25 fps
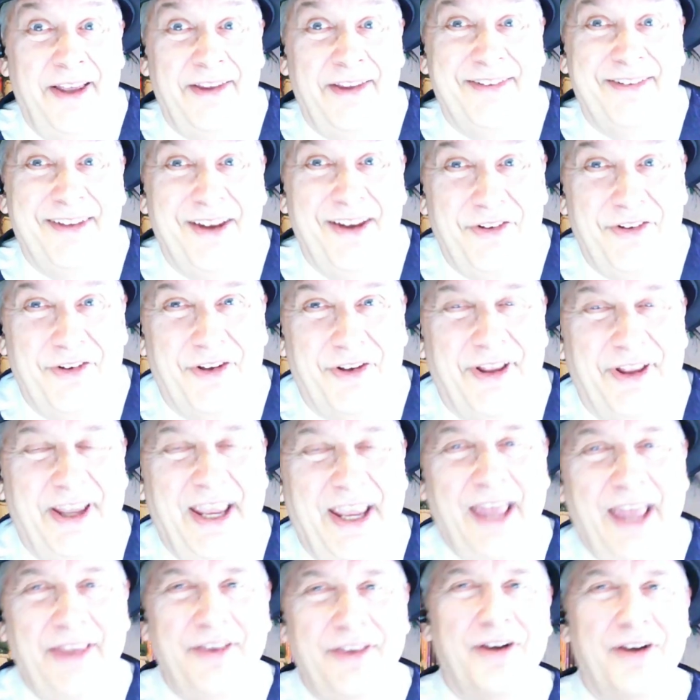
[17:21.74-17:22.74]
essentially,
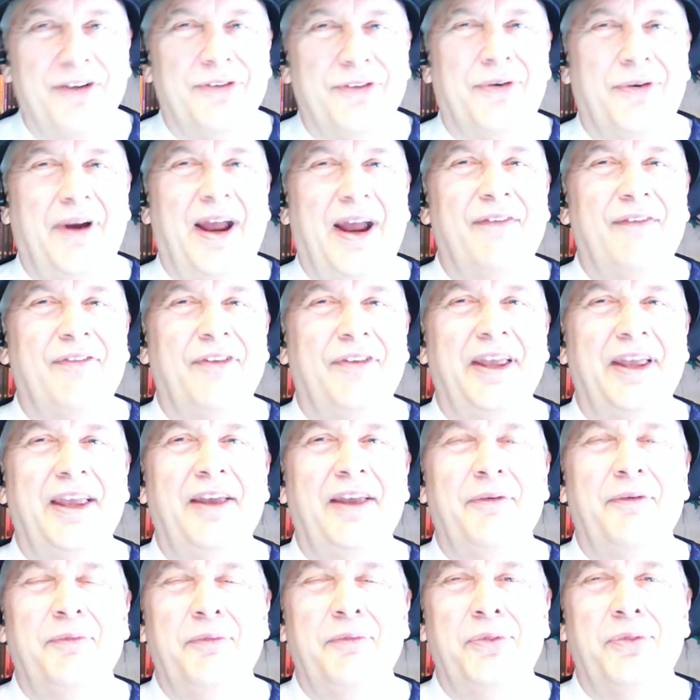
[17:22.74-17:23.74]
and they're traveling
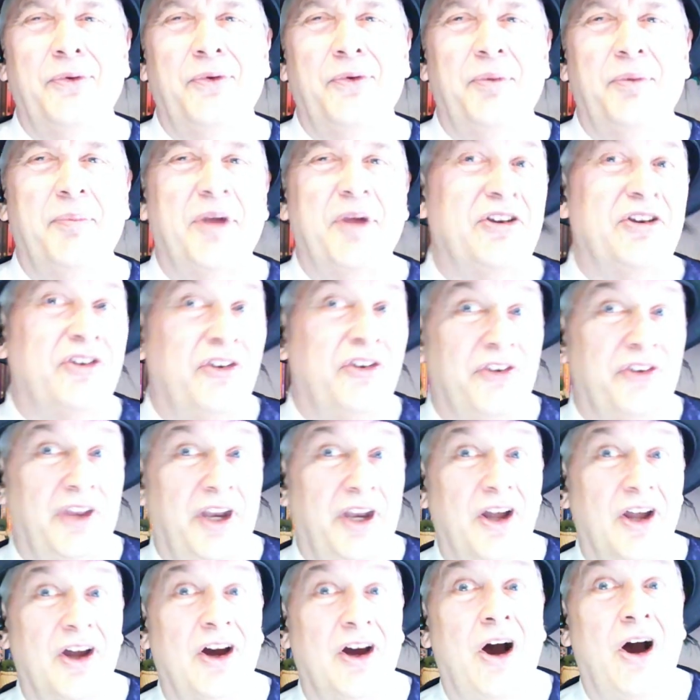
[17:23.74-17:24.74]
through dimensions in a
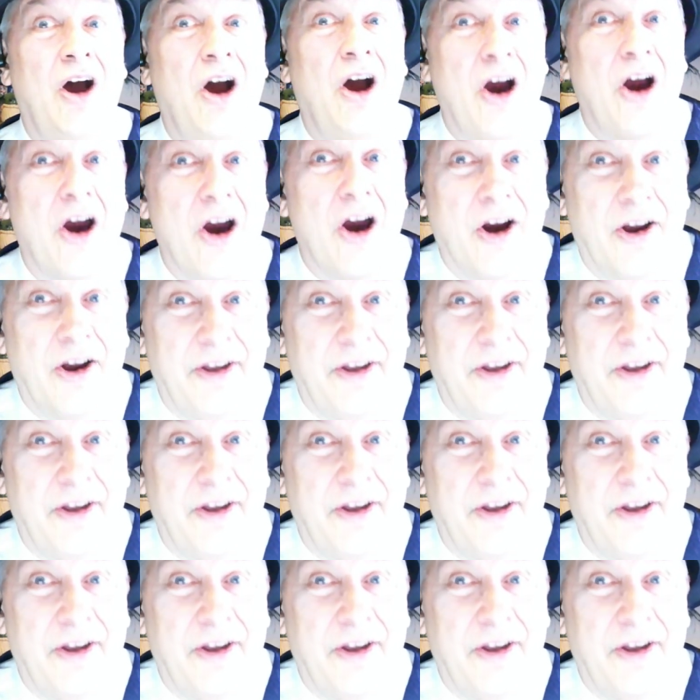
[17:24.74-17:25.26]
car.